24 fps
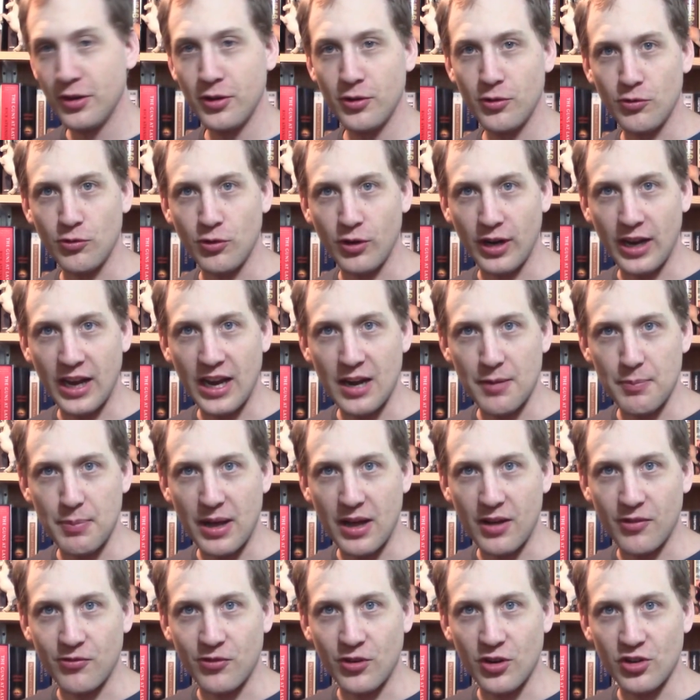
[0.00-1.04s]
Forget
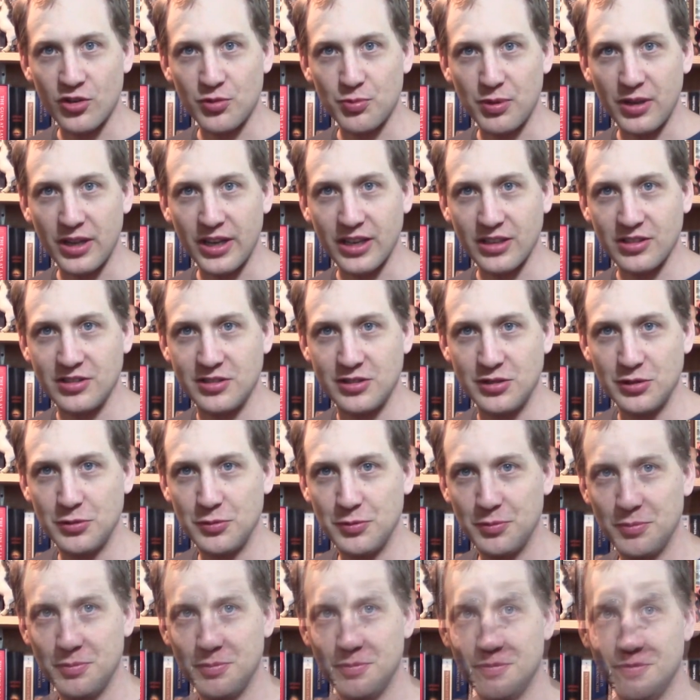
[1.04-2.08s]
about first place.
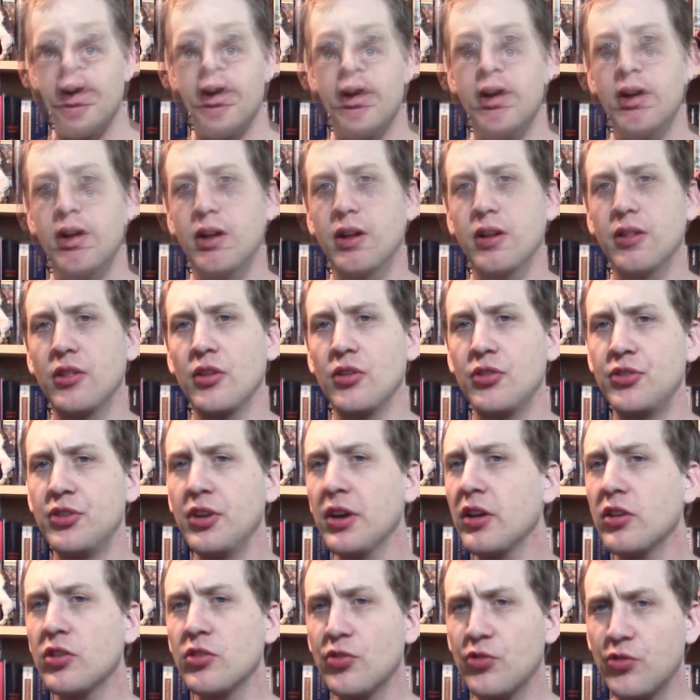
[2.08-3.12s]
The
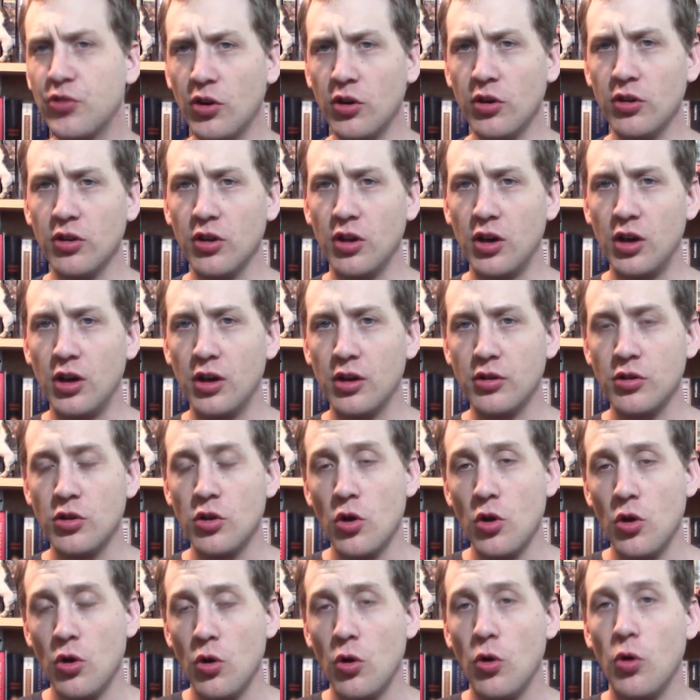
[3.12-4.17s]
6th furlong,
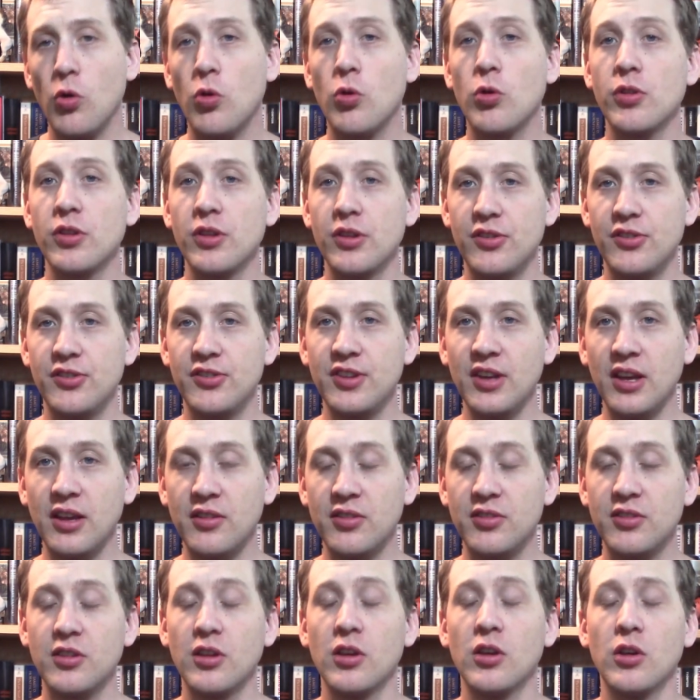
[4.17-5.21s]
or the
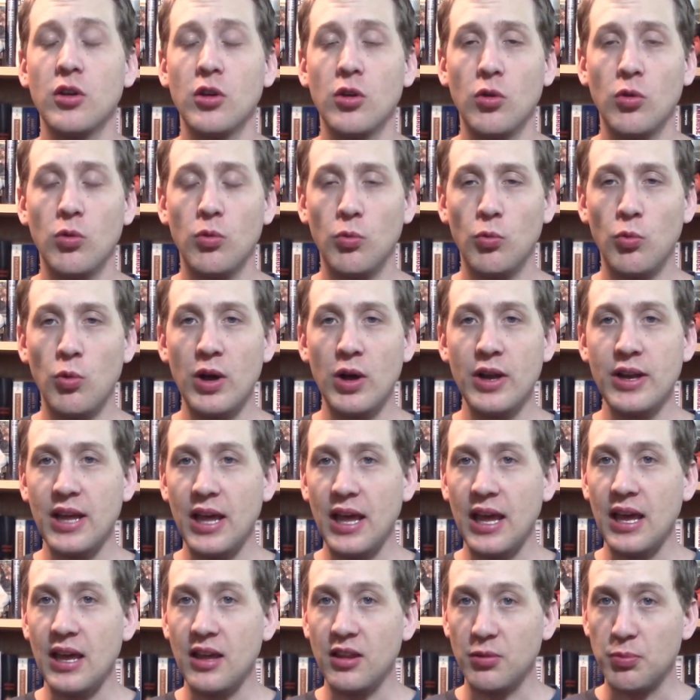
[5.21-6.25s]
6th
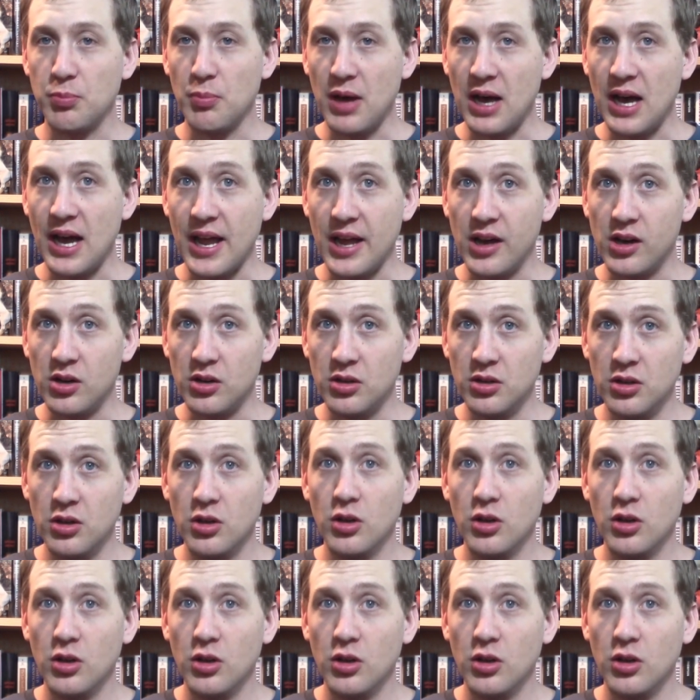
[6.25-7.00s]
1/8 mile,